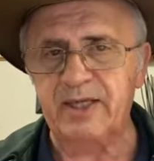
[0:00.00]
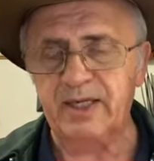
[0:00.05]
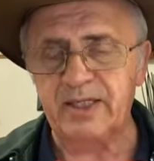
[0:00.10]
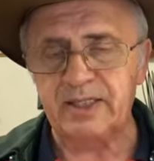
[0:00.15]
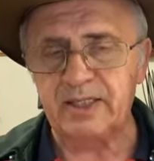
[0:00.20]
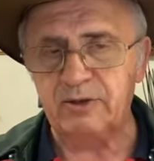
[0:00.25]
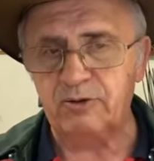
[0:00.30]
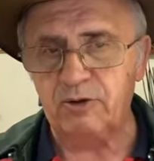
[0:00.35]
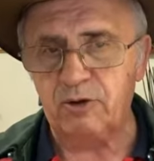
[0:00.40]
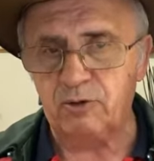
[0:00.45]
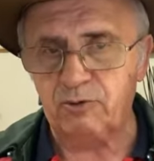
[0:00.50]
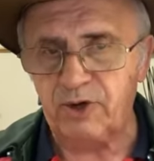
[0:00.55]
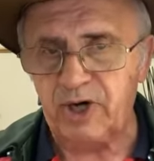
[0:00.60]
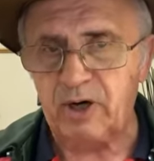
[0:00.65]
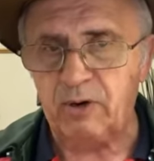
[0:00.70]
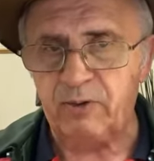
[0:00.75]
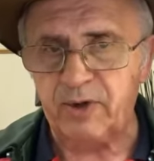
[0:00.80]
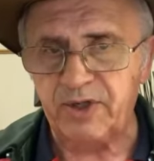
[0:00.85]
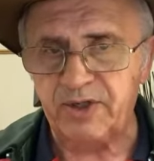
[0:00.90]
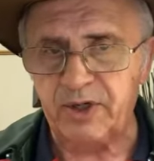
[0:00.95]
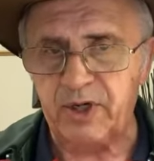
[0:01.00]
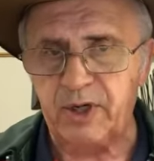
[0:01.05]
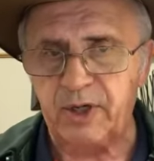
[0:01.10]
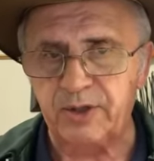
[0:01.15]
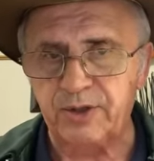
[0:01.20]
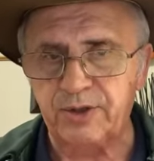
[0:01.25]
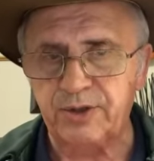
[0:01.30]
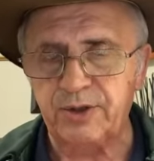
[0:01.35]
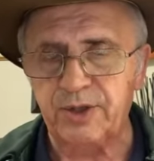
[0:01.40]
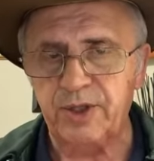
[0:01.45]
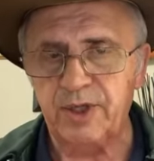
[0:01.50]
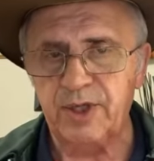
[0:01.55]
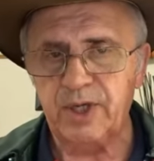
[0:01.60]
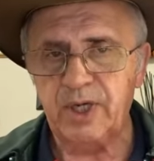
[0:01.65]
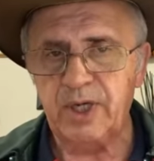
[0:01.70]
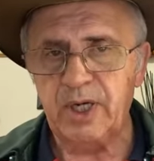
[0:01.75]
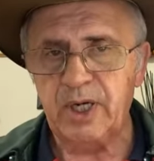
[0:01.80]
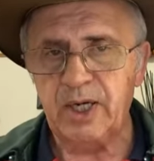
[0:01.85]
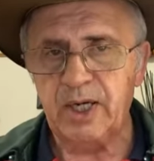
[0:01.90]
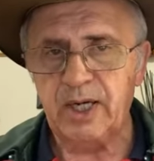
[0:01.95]
this, real research,
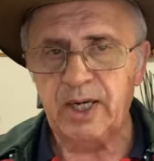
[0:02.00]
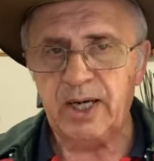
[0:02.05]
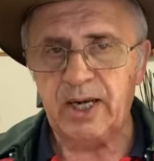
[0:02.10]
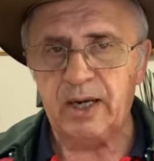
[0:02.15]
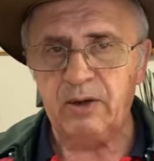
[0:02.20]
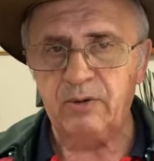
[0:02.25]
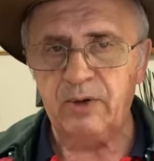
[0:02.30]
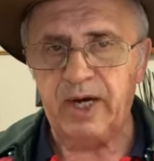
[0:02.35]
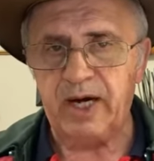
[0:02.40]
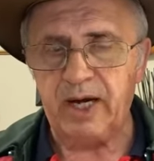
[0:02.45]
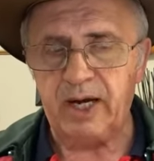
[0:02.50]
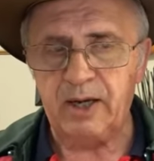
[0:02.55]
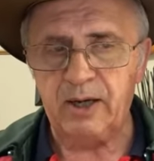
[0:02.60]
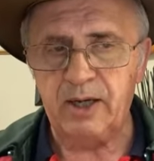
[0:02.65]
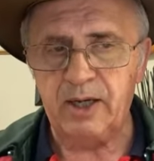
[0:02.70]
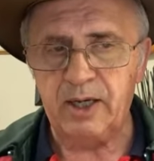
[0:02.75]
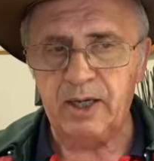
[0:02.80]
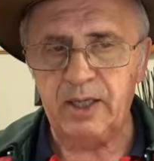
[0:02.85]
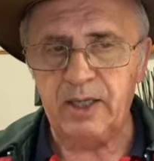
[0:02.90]
where,